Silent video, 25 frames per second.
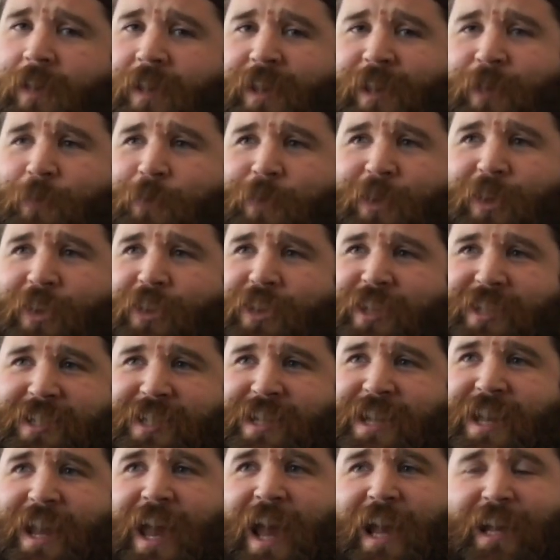Then we got this
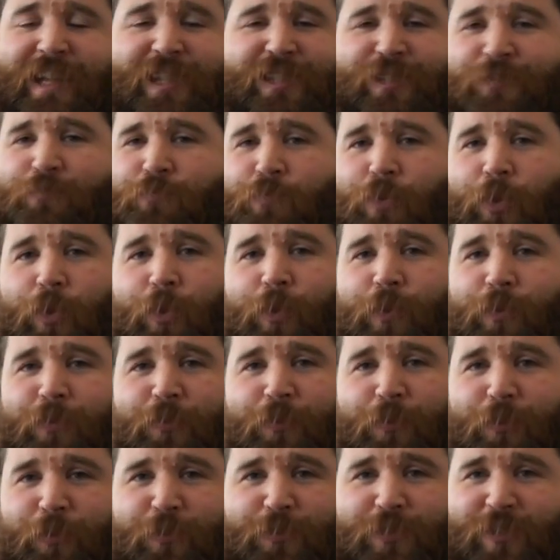next
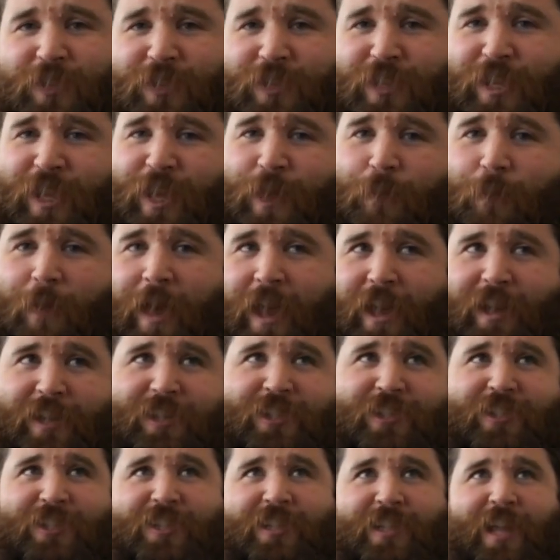beautiful C
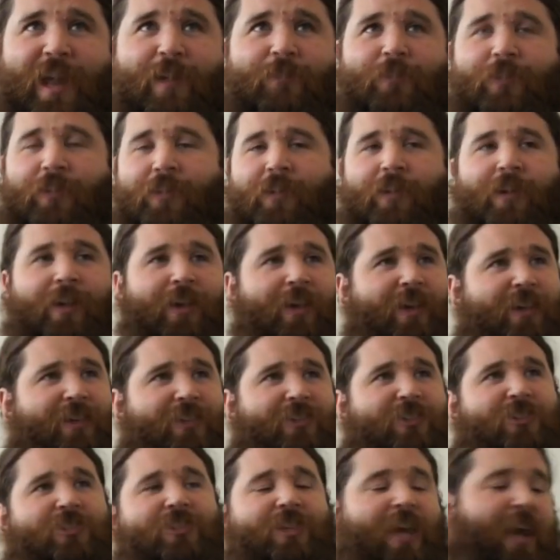major 7,
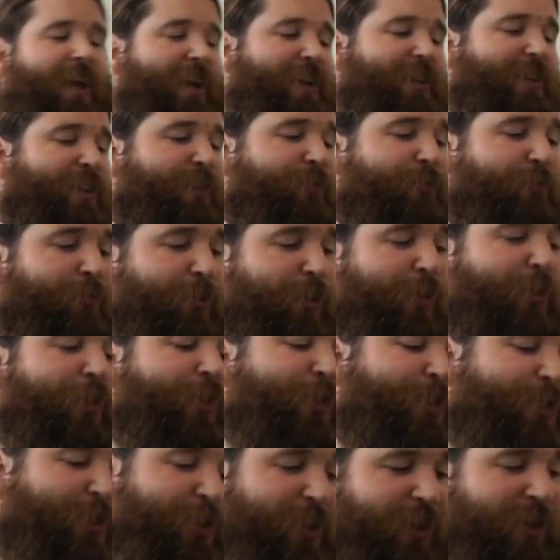second
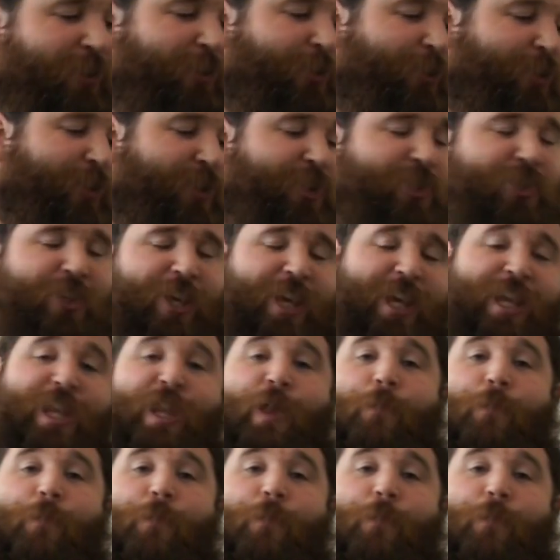inversion, or a G in